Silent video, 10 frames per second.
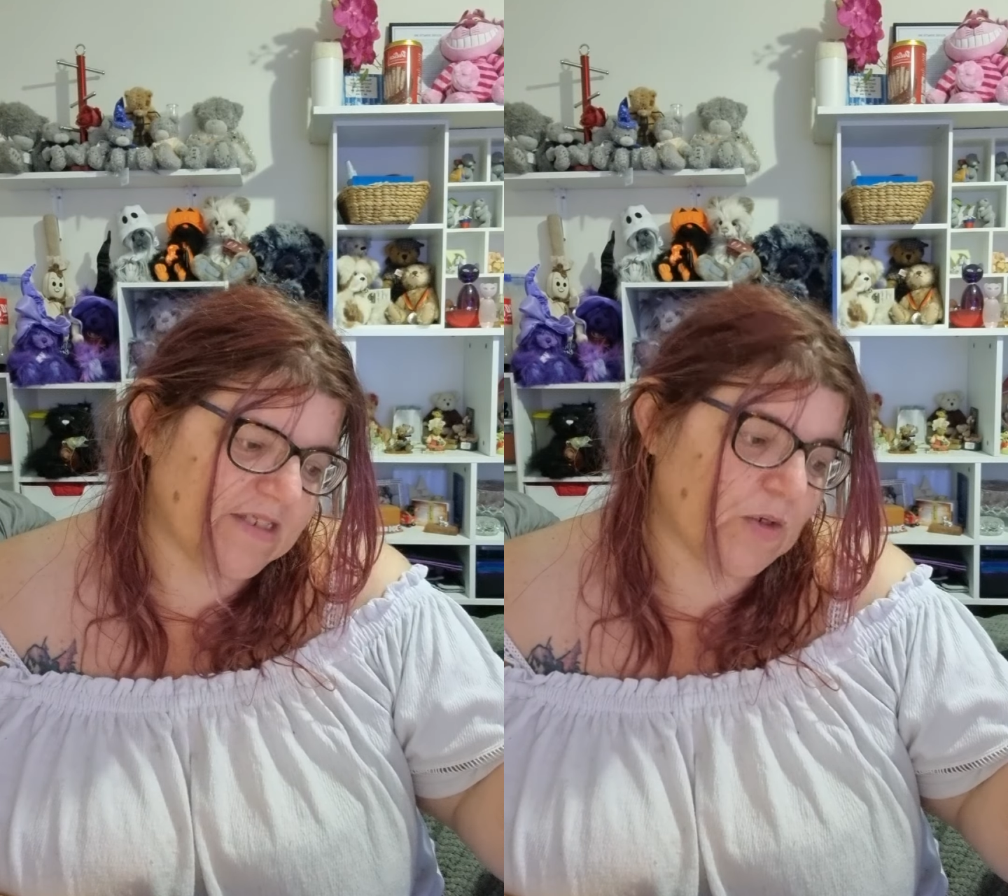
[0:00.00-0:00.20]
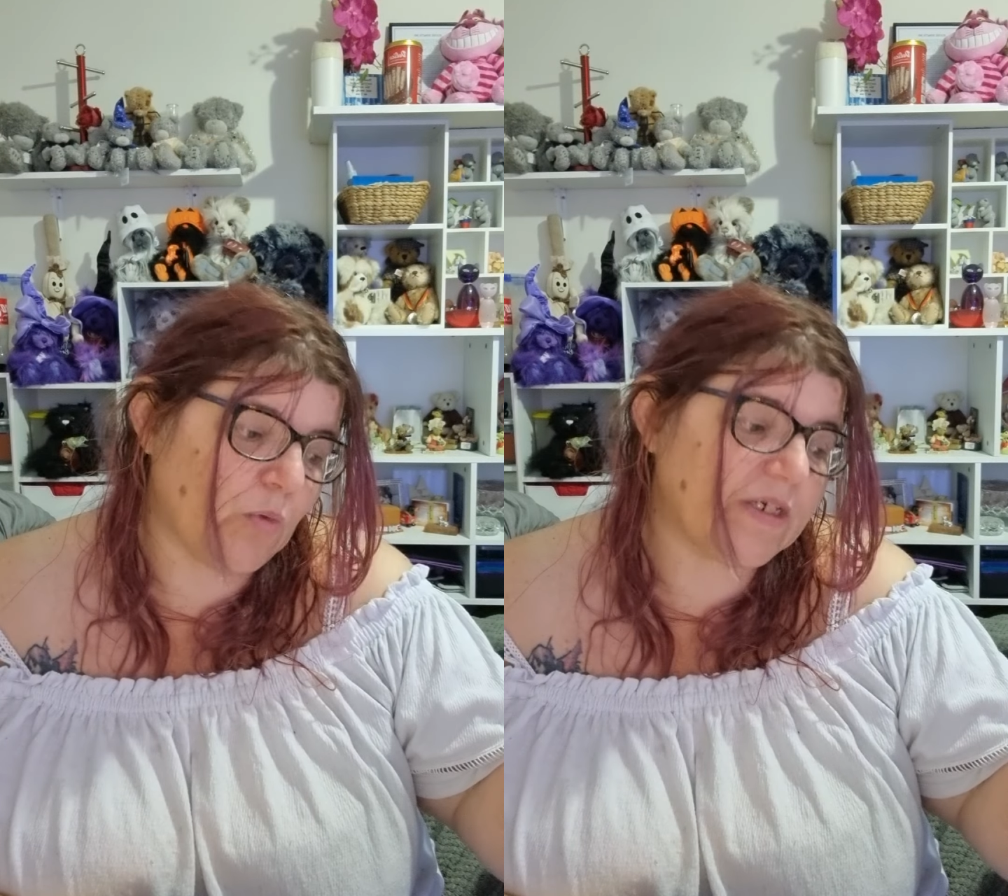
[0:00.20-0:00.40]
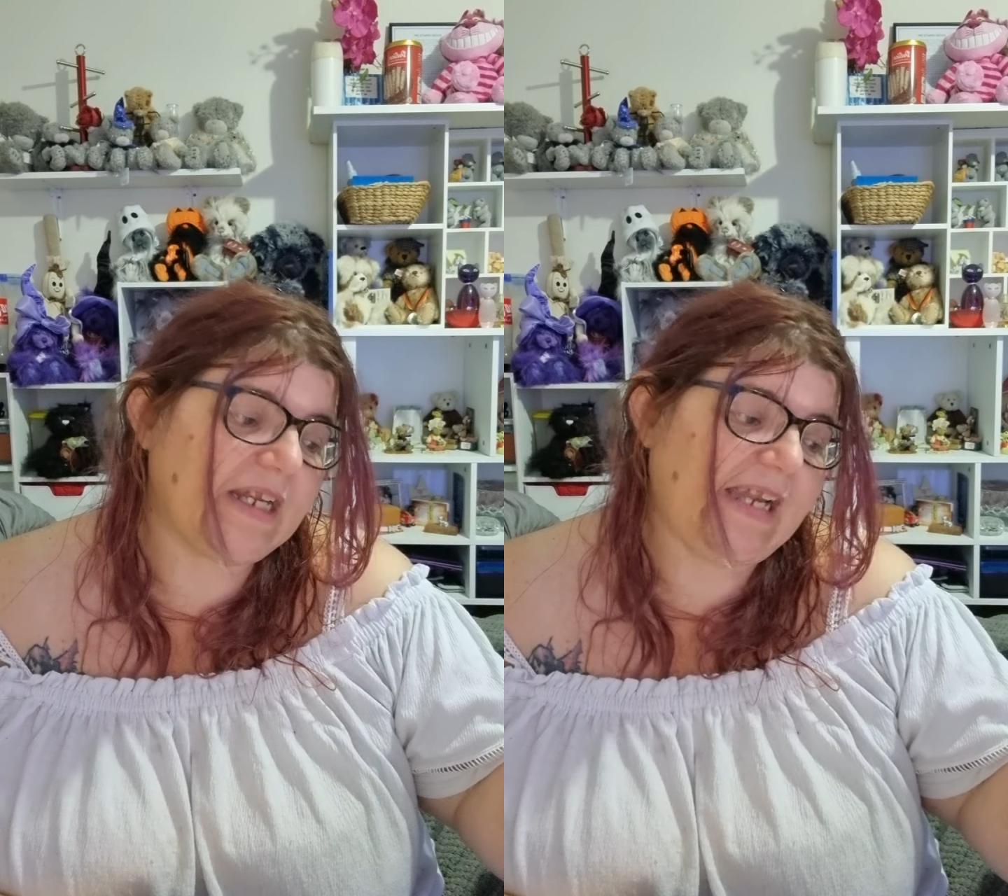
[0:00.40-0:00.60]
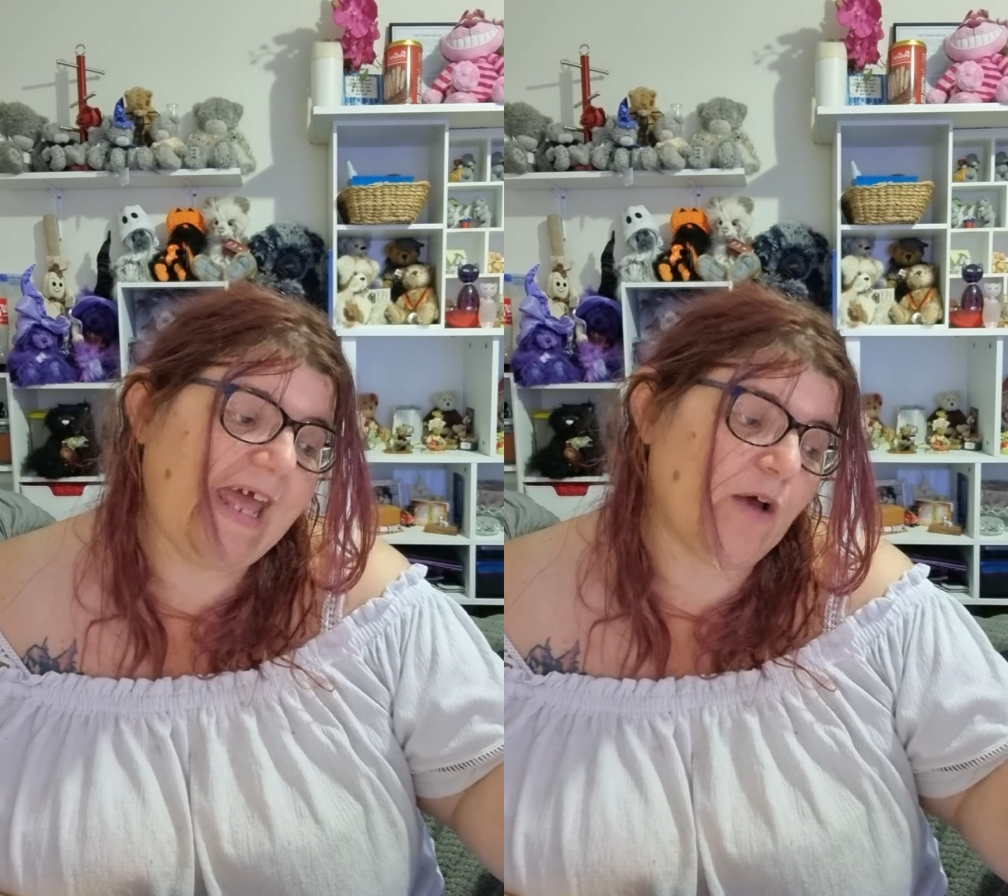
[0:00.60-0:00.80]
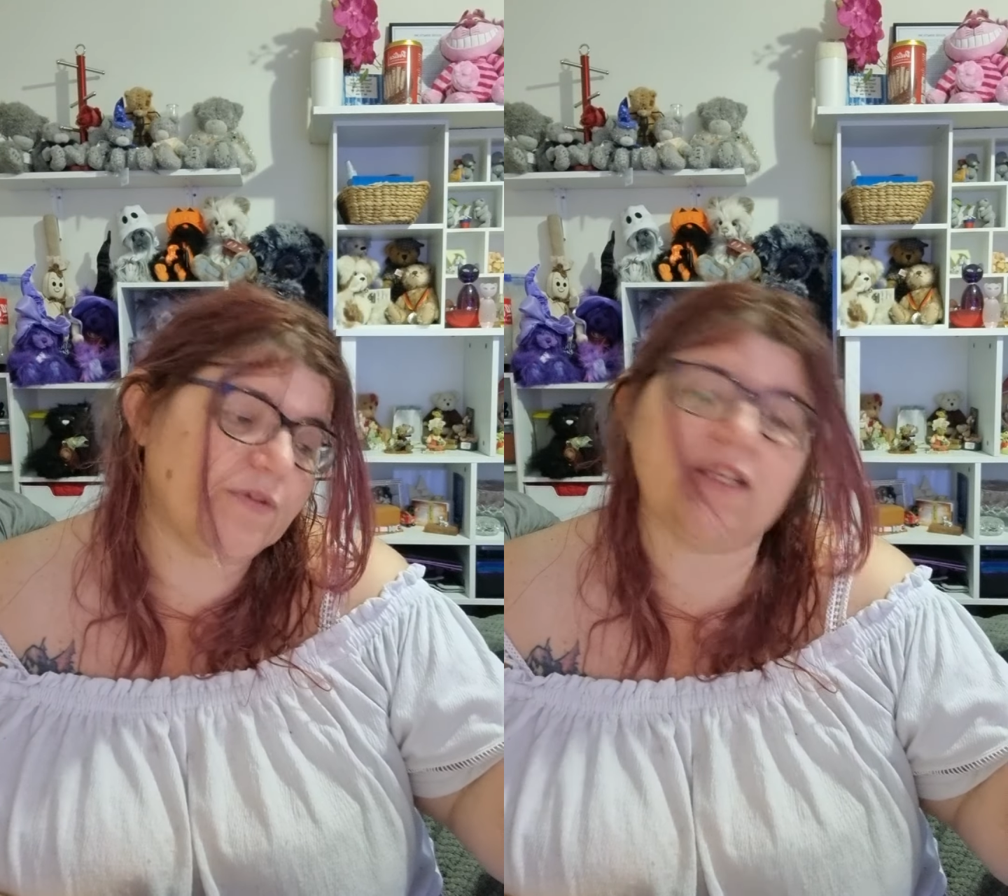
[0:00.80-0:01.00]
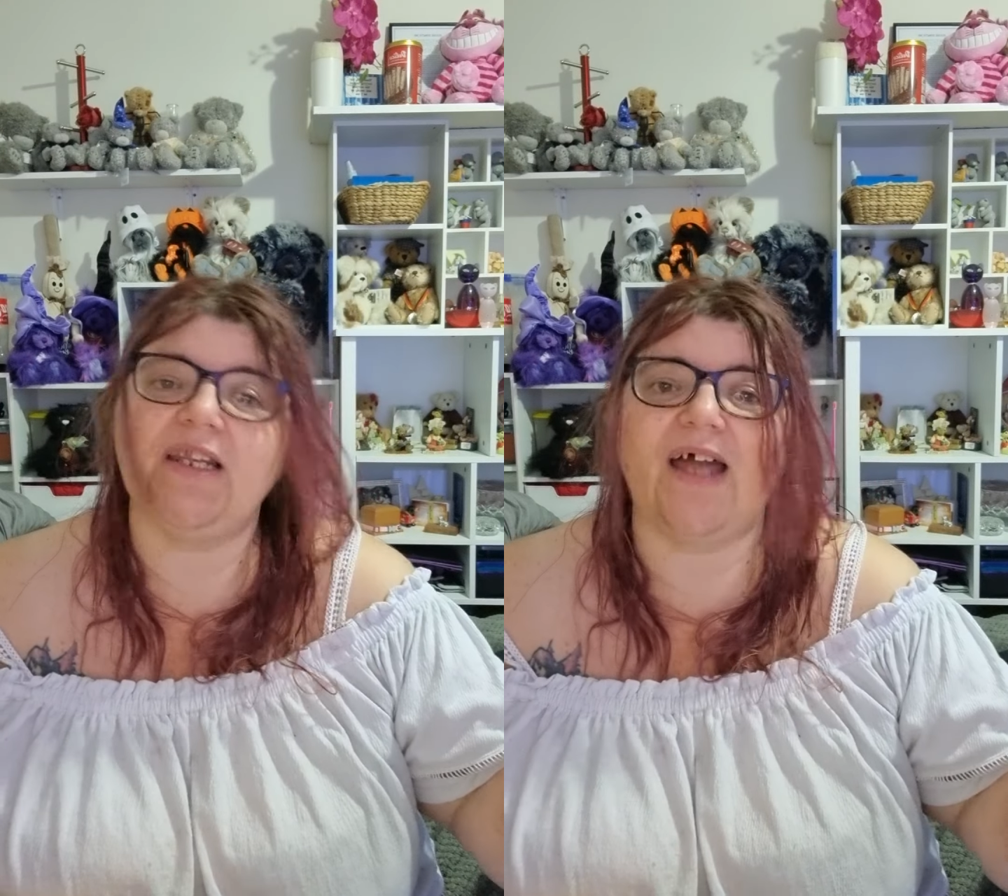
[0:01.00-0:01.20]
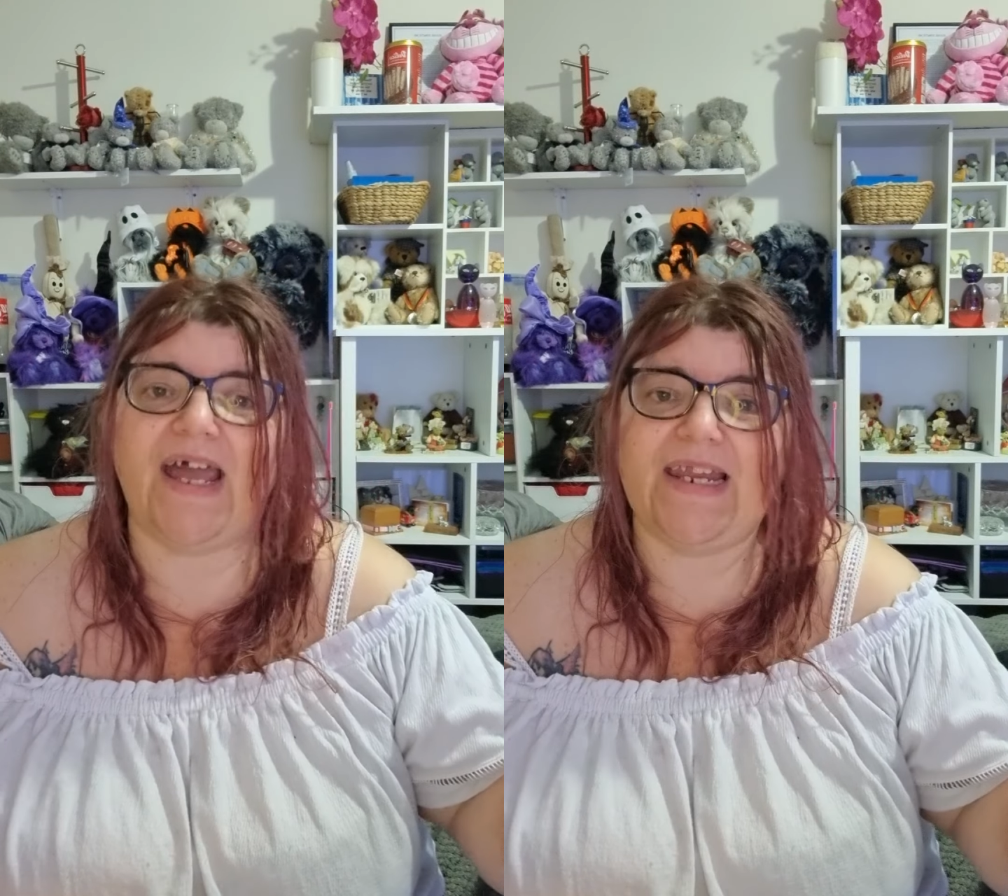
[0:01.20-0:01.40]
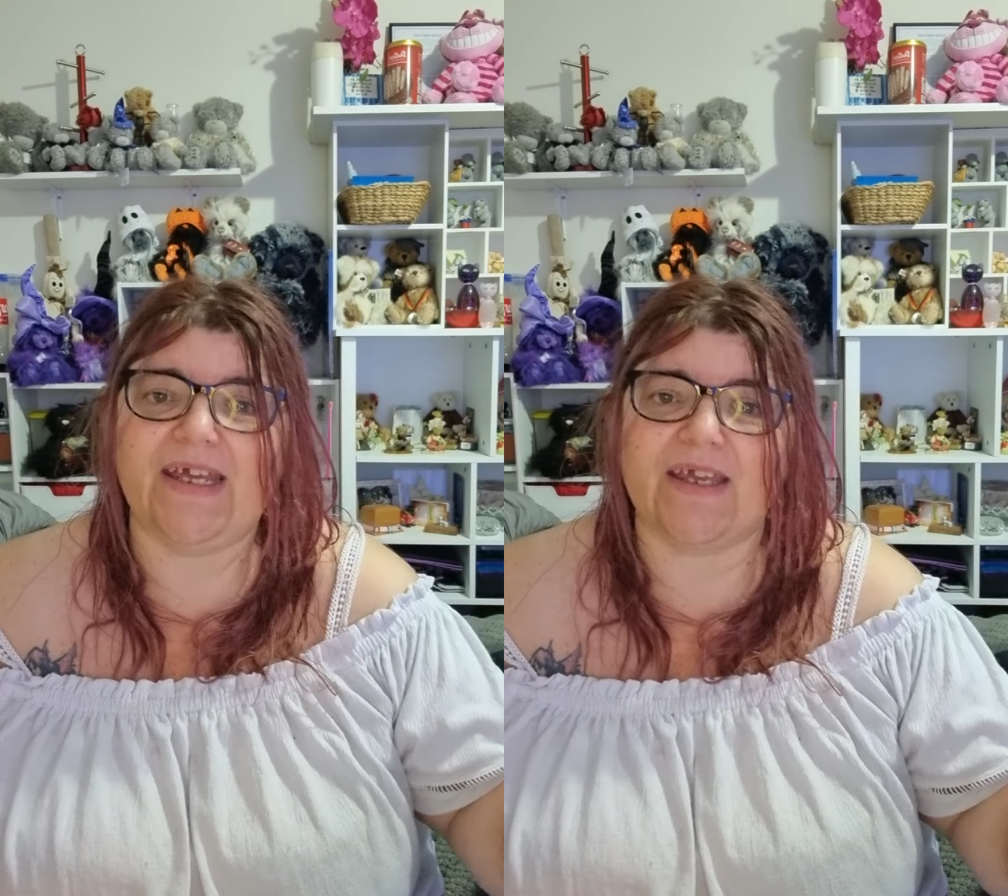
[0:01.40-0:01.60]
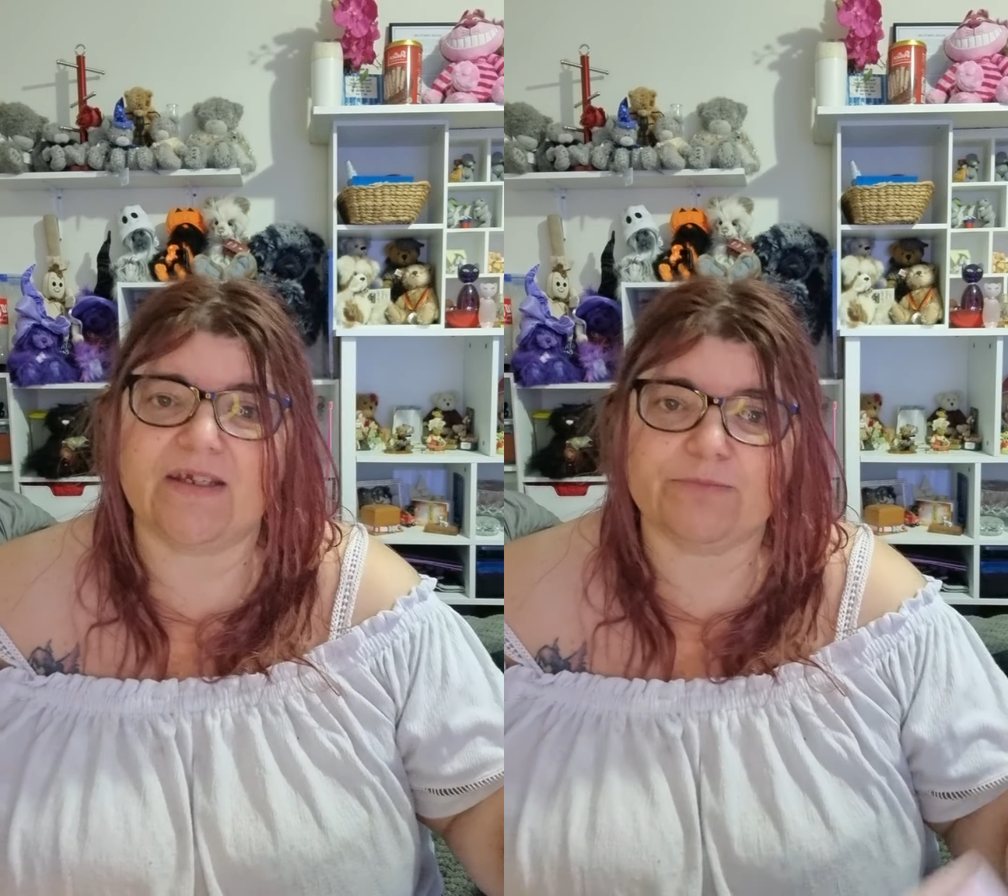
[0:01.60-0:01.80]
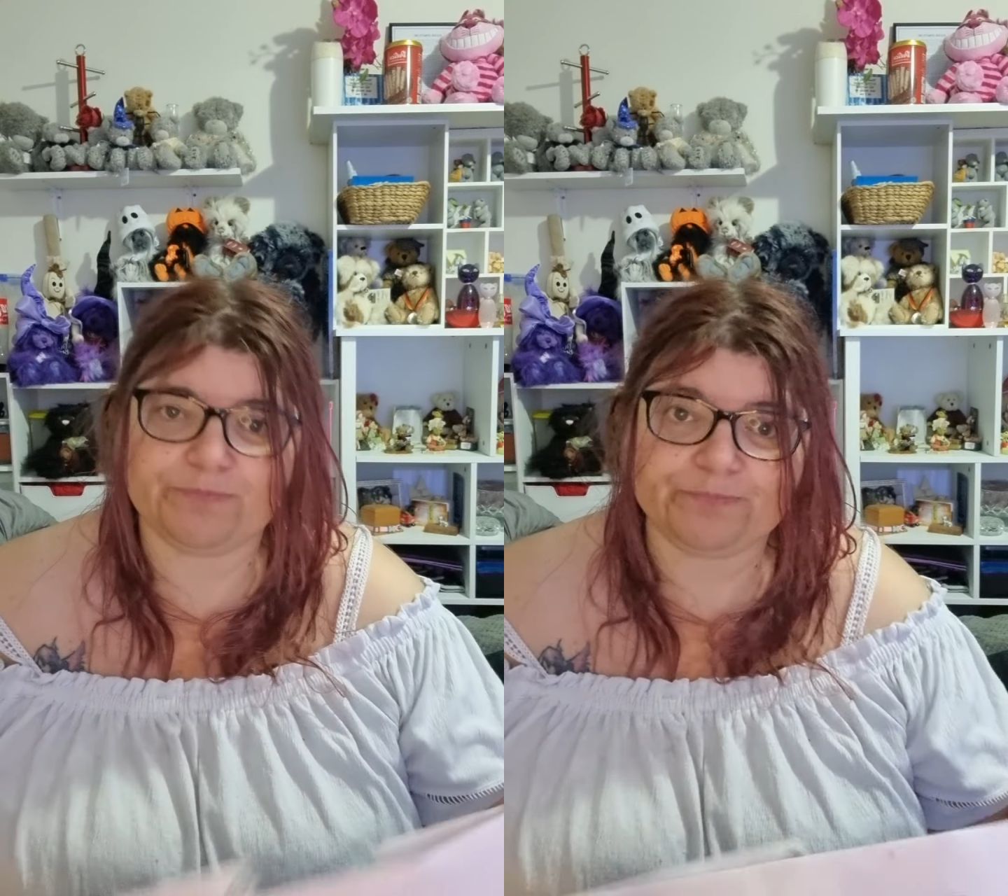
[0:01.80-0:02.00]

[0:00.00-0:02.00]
it's called Cloud Lilac,